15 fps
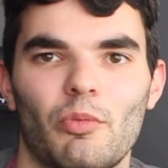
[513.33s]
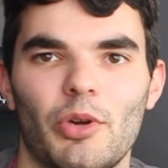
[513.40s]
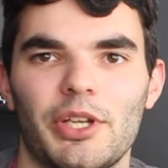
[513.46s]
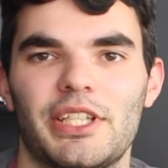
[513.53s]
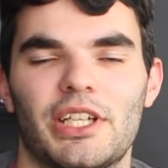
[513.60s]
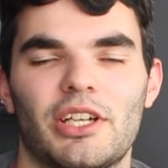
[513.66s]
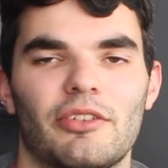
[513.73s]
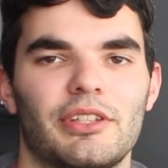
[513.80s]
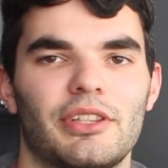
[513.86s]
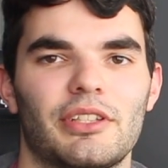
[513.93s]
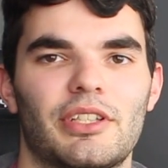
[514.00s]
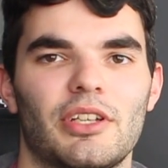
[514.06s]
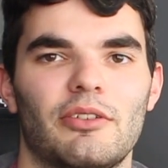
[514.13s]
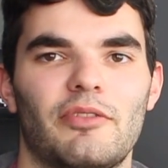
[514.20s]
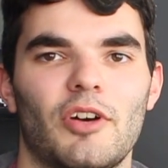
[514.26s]
And Whittaker in
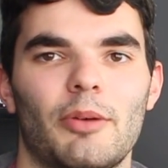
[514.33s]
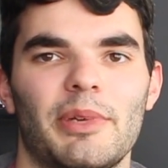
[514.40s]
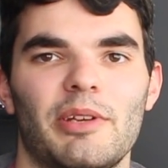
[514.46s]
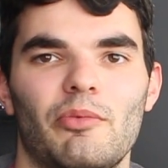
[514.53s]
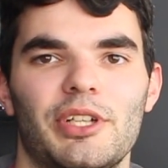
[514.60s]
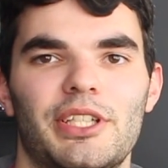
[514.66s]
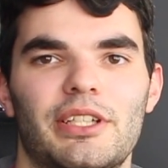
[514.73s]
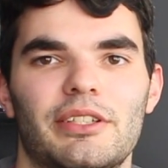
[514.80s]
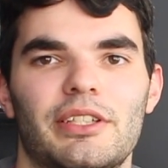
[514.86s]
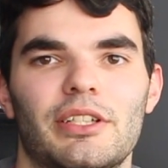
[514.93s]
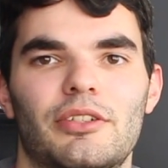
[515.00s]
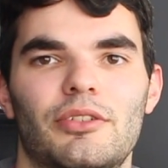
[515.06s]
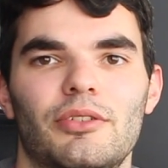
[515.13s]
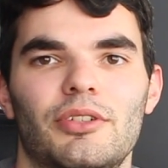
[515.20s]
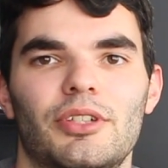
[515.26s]
the Till fight. I mean, Whittaker
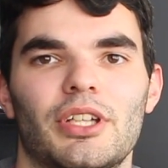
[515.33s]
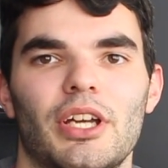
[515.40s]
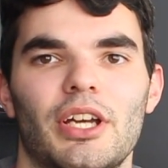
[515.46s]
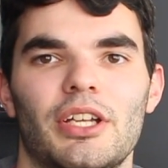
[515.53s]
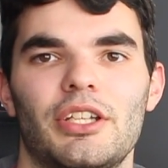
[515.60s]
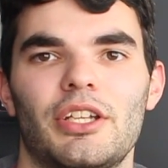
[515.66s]
did good.